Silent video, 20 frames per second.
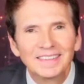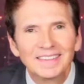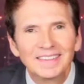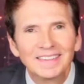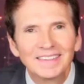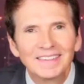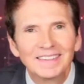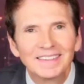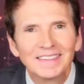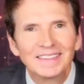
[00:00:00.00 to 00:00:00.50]

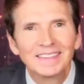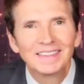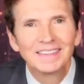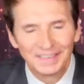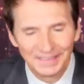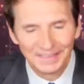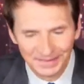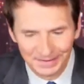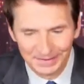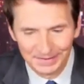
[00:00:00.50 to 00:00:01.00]

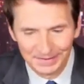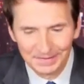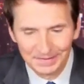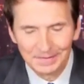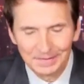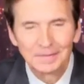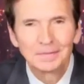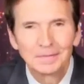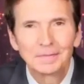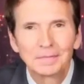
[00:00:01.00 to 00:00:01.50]

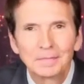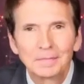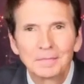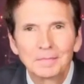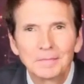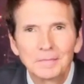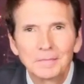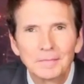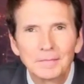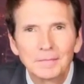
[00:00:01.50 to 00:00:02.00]

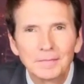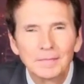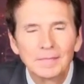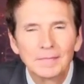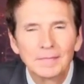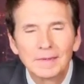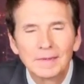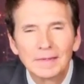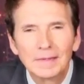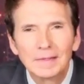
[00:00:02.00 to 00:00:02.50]

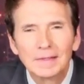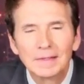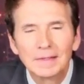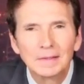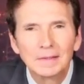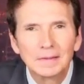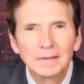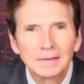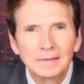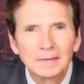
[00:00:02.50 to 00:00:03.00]

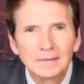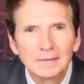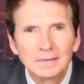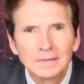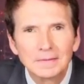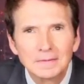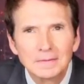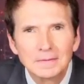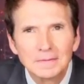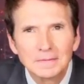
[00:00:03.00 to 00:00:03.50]

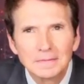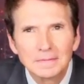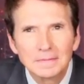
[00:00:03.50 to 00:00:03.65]
(silent)